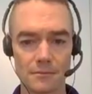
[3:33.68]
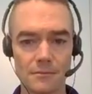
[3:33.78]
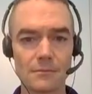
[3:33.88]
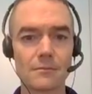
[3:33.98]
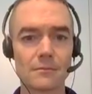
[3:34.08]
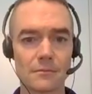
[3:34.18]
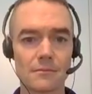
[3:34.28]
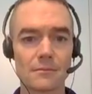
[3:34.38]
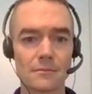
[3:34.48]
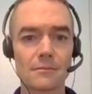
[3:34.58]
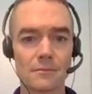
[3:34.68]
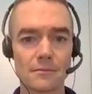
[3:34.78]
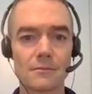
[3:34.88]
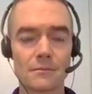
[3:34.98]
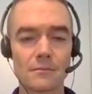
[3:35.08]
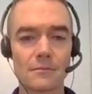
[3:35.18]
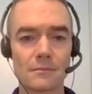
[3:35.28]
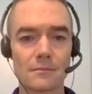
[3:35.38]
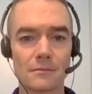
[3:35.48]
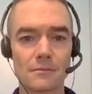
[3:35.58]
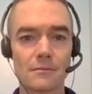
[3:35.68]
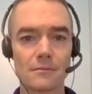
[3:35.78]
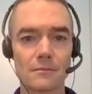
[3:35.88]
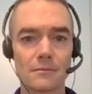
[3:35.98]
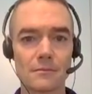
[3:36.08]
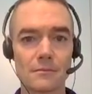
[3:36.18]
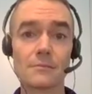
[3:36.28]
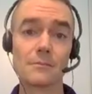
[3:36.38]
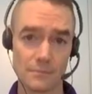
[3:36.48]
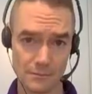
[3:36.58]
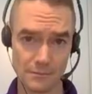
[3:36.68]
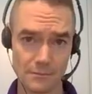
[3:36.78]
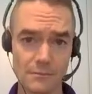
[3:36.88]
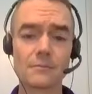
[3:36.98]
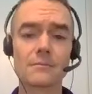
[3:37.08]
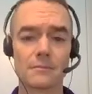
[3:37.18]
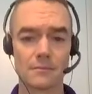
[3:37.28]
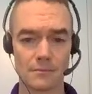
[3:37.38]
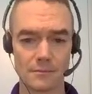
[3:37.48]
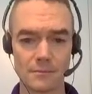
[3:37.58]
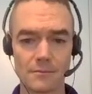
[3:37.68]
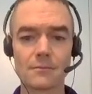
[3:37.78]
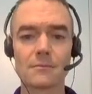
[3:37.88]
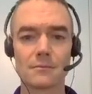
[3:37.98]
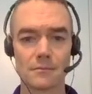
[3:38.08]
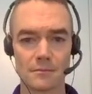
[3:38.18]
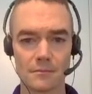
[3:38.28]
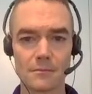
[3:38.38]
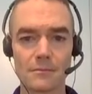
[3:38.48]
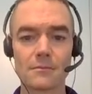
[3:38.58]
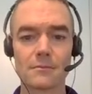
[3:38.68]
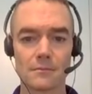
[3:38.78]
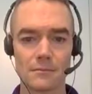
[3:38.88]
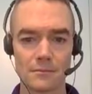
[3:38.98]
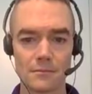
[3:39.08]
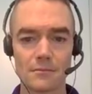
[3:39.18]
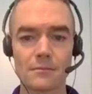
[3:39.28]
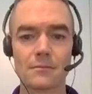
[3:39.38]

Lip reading: No words are spoken by the person on screen.